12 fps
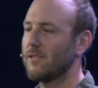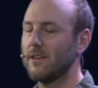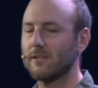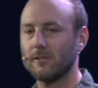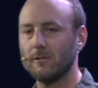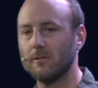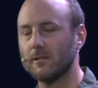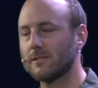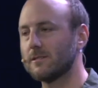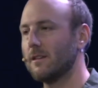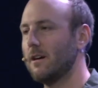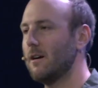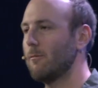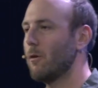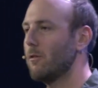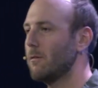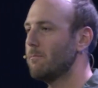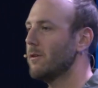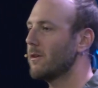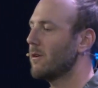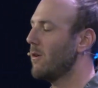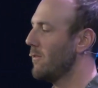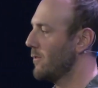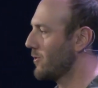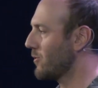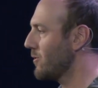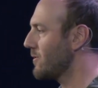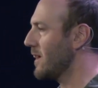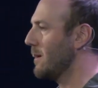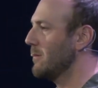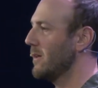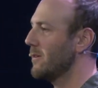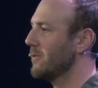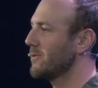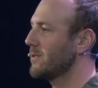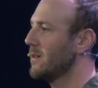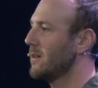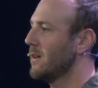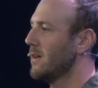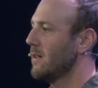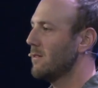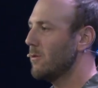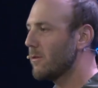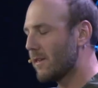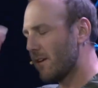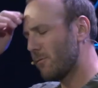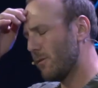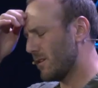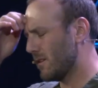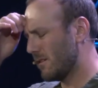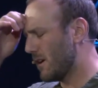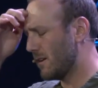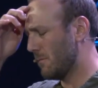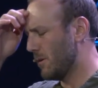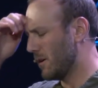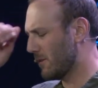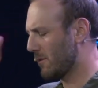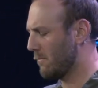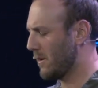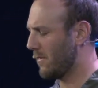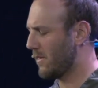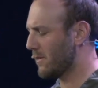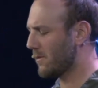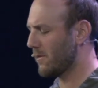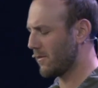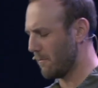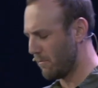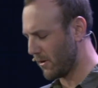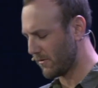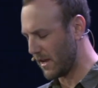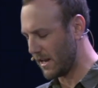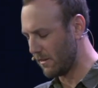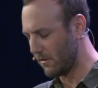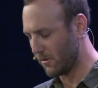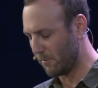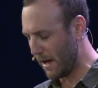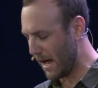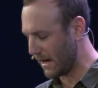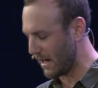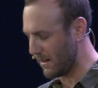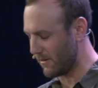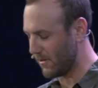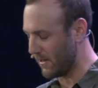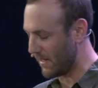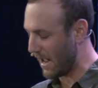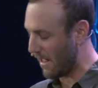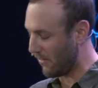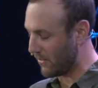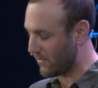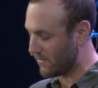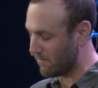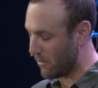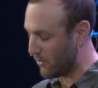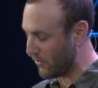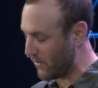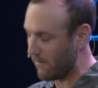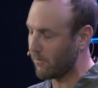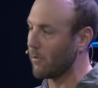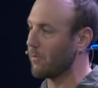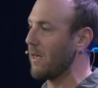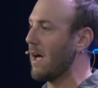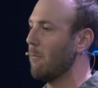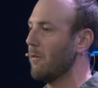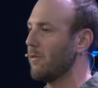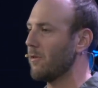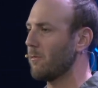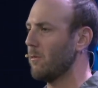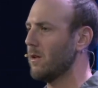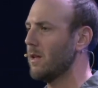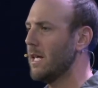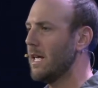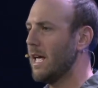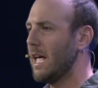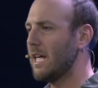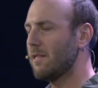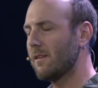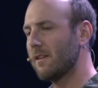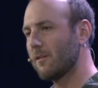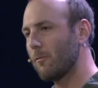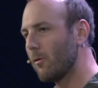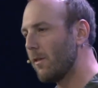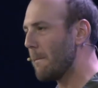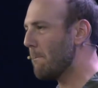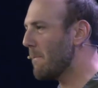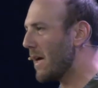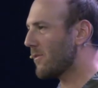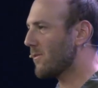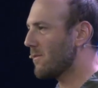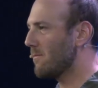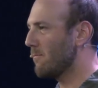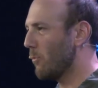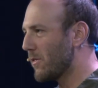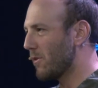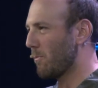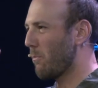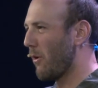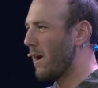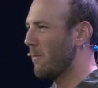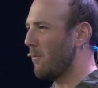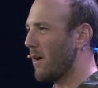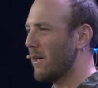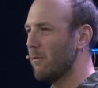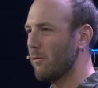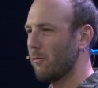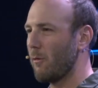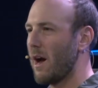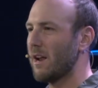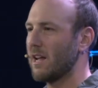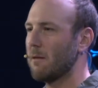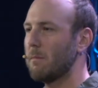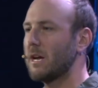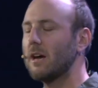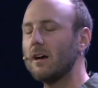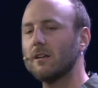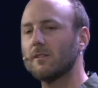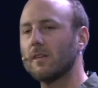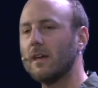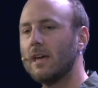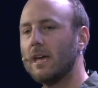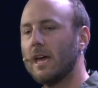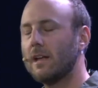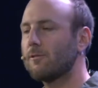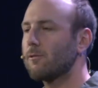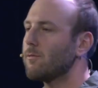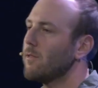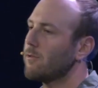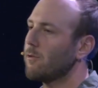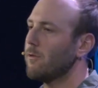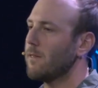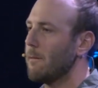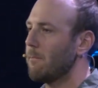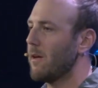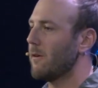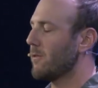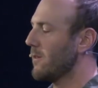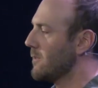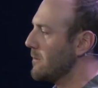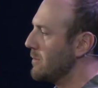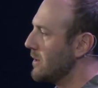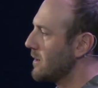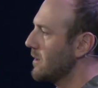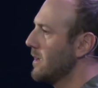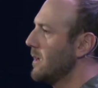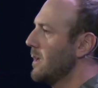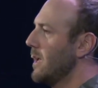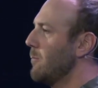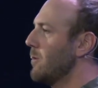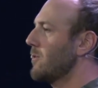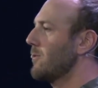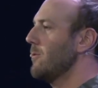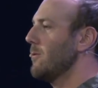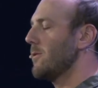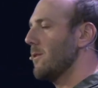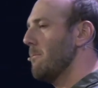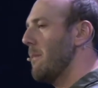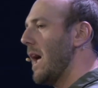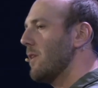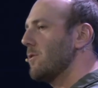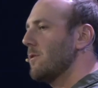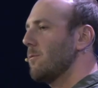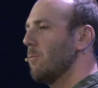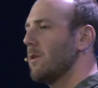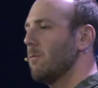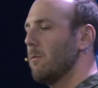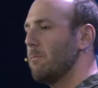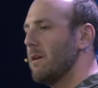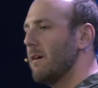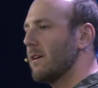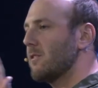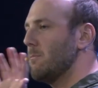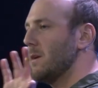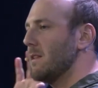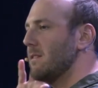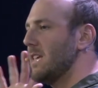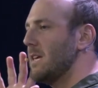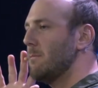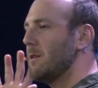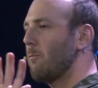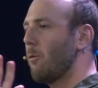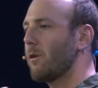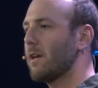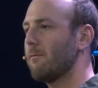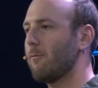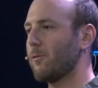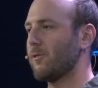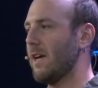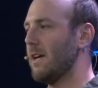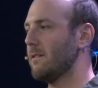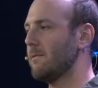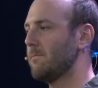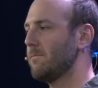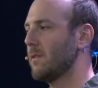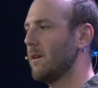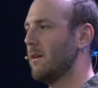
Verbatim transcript: C.S. Lewis uh, wrote a book called The Screwtape Letters. Lewis has written a ton of books, but this is the book that he looks back at and says, I had the most difficult time with this one. He says it really messed with his brain while he was writing it. Because in the Screwtape Letters, it's a book in which Lewis imagines what it would be like to be a demon working for Satan.